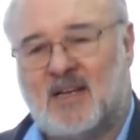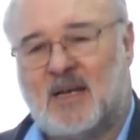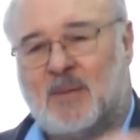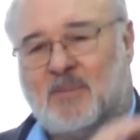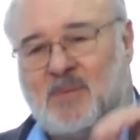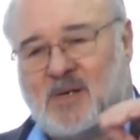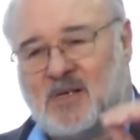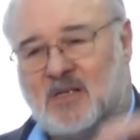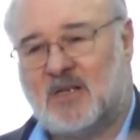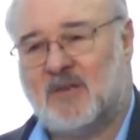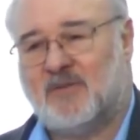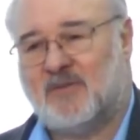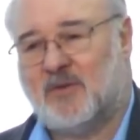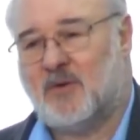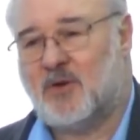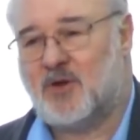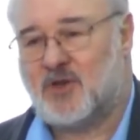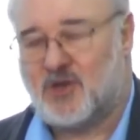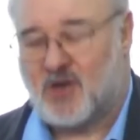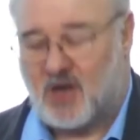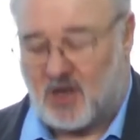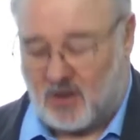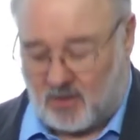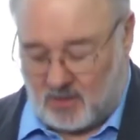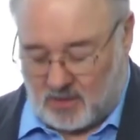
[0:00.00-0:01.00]
a peer-reviewed
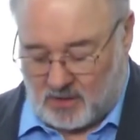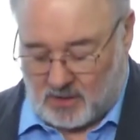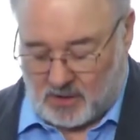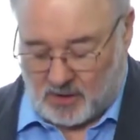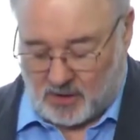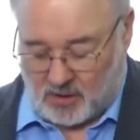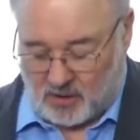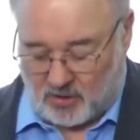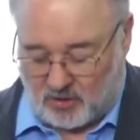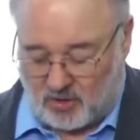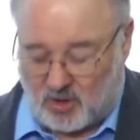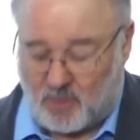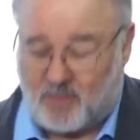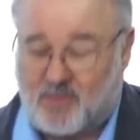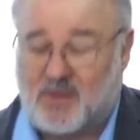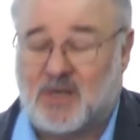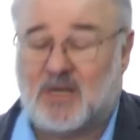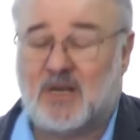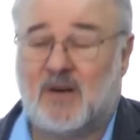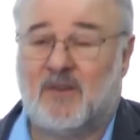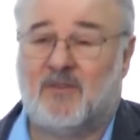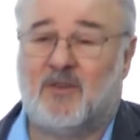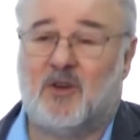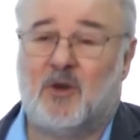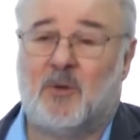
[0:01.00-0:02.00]
journal or a
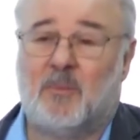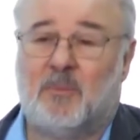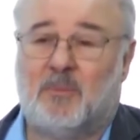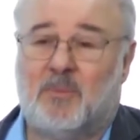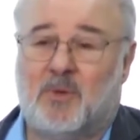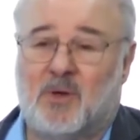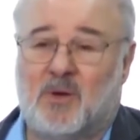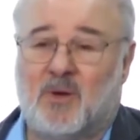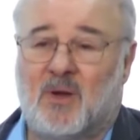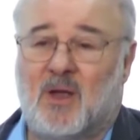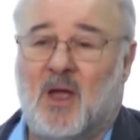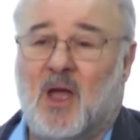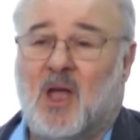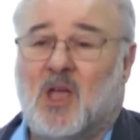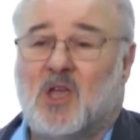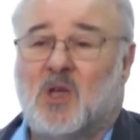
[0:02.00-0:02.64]
peer-reviewed book,